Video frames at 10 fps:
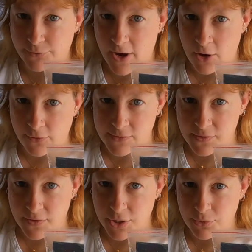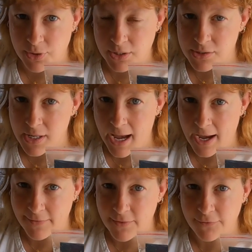valve so that you can
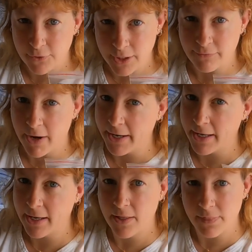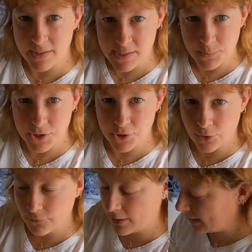have it fully running and then switch it off